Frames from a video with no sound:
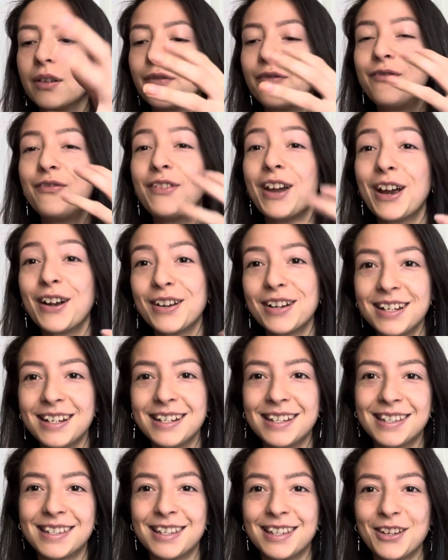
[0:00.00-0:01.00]

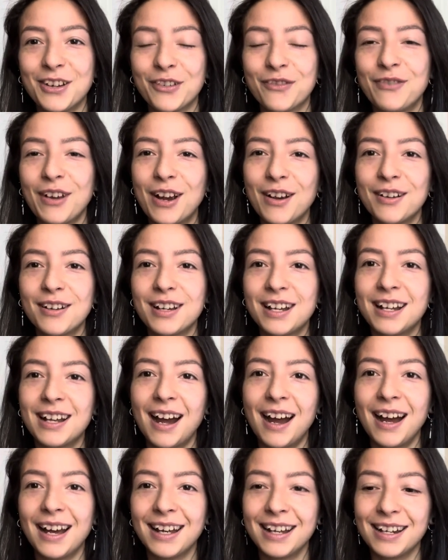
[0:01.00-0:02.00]
fairy
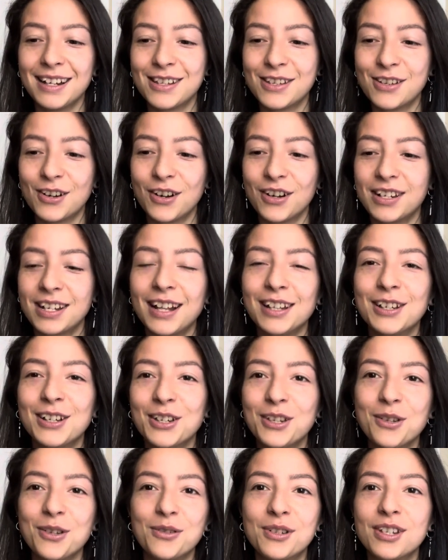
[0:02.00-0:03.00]
guides are telling
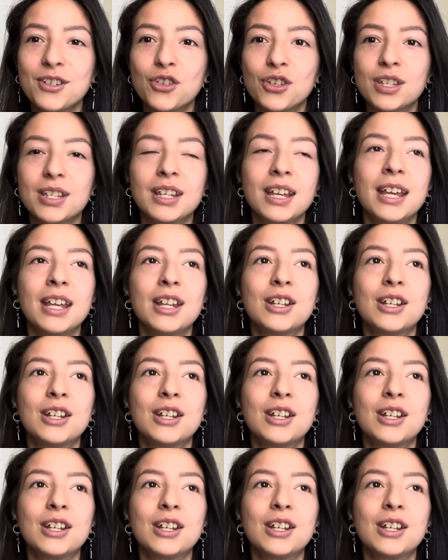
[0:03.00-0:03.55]
you to just